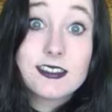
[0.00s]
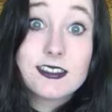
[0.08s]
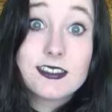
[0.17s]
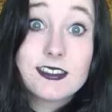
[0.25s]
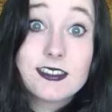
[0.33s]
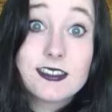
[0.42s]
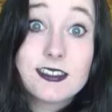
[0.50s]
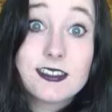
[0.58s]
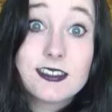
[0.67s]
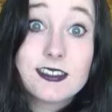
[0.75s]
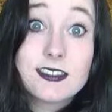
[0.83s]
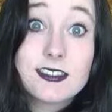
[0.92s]

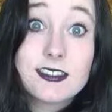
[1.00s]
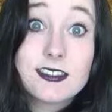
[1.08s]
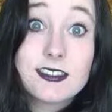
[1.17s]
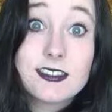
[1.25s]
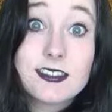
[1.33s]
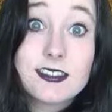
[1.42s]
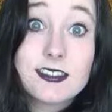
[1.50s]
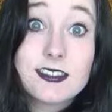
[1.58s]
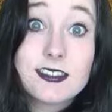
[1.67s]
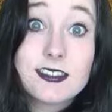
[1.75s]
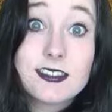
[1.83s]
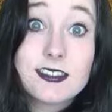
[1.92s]

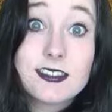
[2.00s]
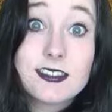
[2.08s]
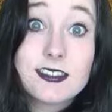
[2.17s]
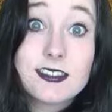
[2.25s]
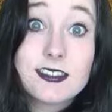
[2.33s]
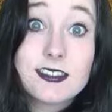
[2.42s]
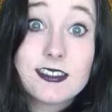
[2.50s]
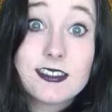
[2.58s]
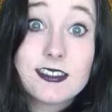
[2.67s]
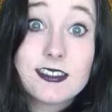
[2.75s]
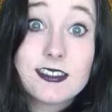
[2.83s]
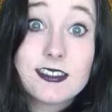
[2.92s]

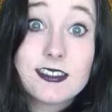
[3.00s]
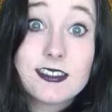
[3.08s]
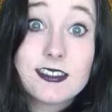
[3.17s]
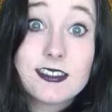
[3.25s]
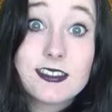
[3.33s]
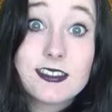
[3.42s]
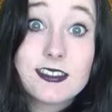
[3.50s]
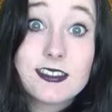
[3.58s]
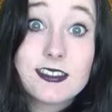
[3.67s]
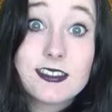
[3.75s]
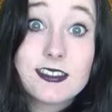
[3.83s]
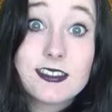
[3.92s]

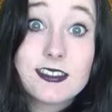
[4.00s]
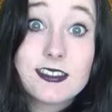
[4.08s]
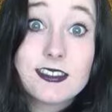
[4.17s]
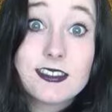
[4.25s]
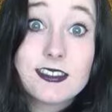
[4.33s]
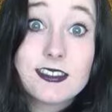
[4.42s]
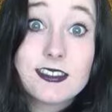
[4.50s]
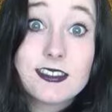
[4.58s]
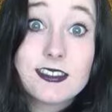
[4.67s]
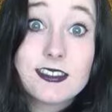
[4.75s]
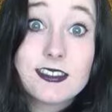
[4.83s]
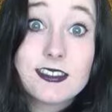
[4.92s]
The face doesn't move, so there is nothing to read.